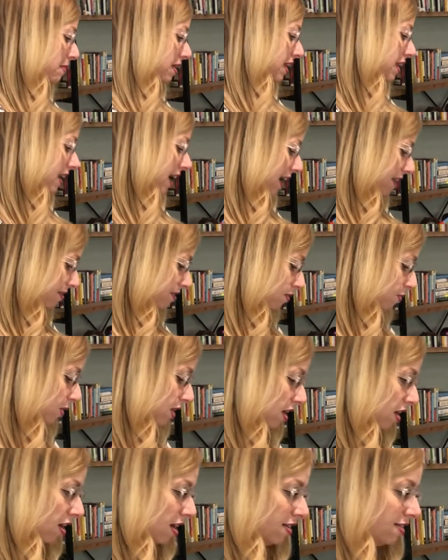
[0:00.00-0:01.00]
Yes, we
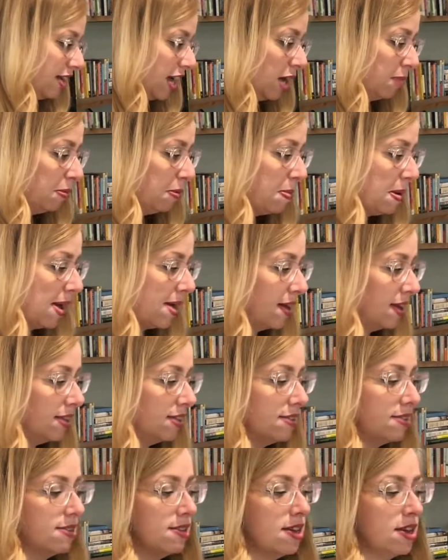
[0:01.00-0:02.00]
are terrible
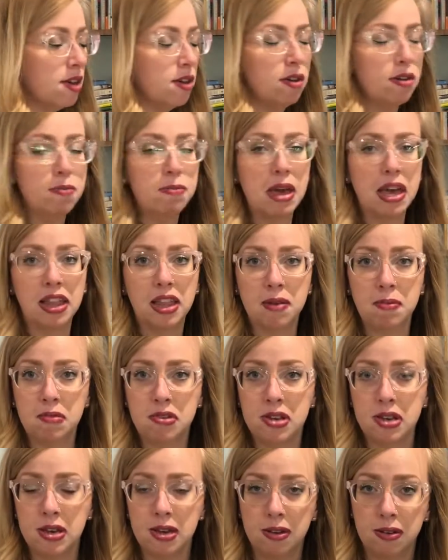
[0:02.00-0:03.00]
parents who make them
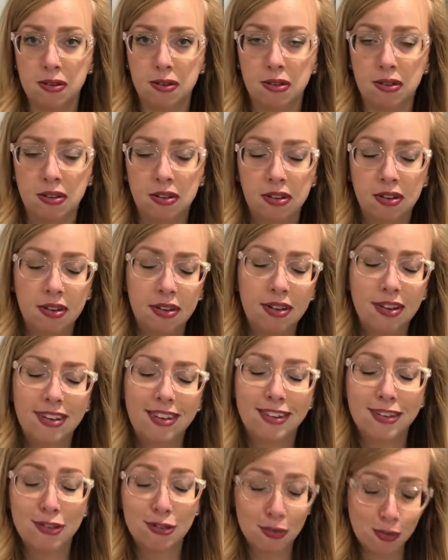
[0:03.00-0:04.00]
do
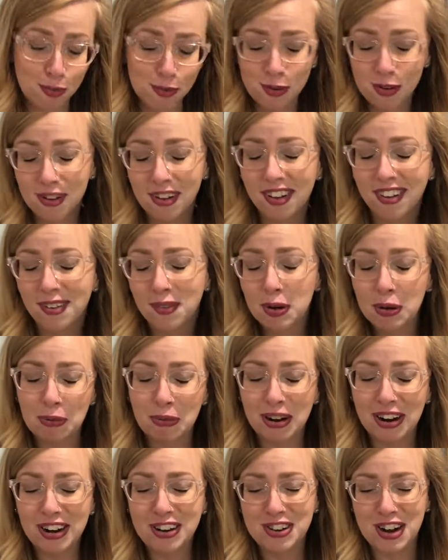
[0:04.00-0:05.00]
school when
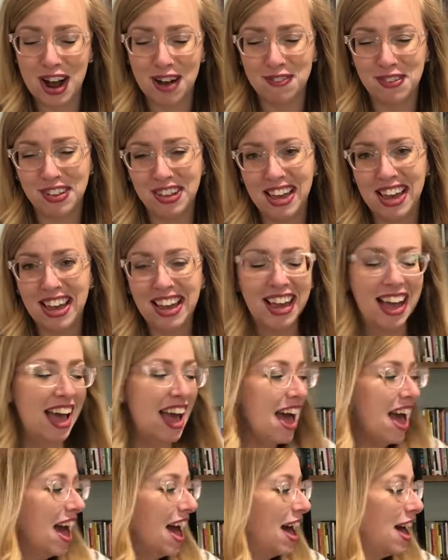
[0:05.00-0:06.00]
we're traveling.
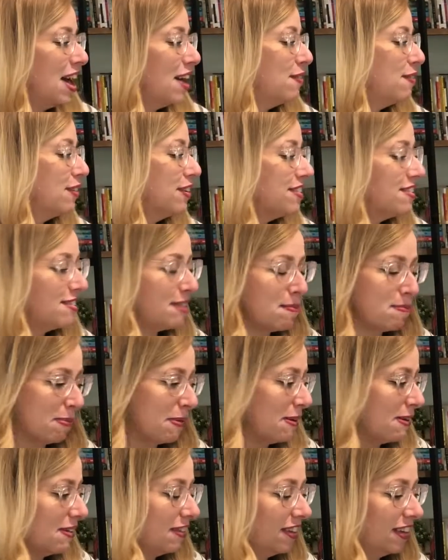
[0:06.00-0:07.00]
Real
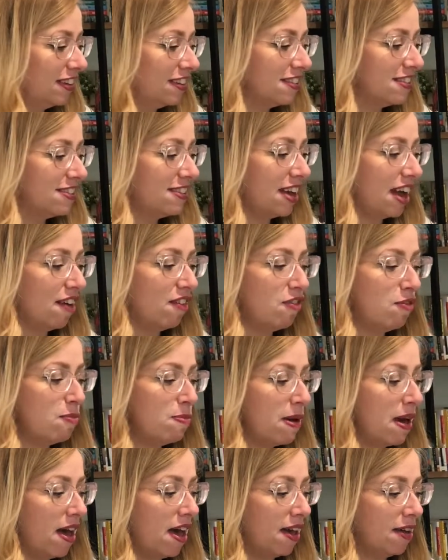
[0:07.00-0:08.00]
simple little stuff,
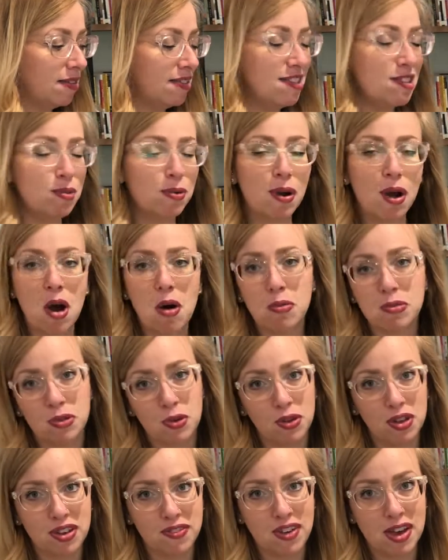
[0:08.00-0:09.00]
but since we're a
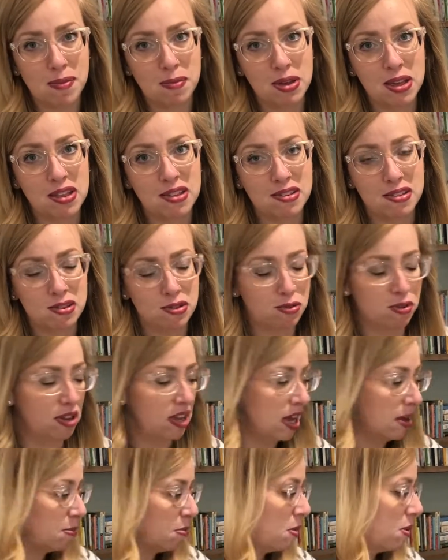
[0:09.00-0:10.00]
homeschooling family, this is
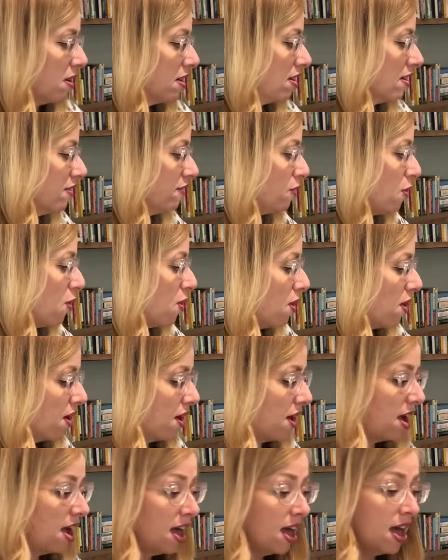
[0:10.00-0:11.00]
really important
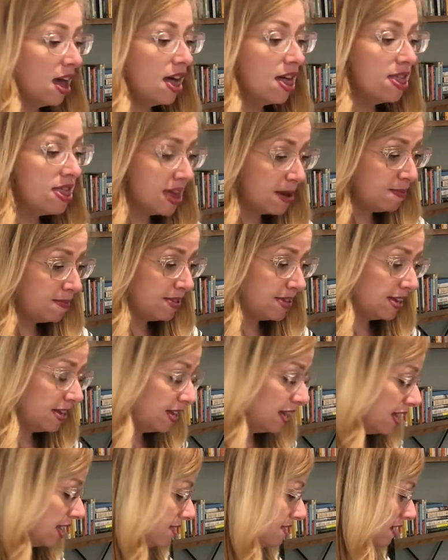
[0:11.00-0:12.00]
for them to
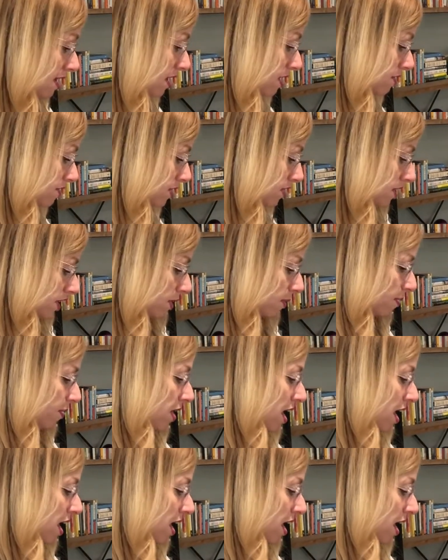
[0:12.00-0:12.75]
continue to do.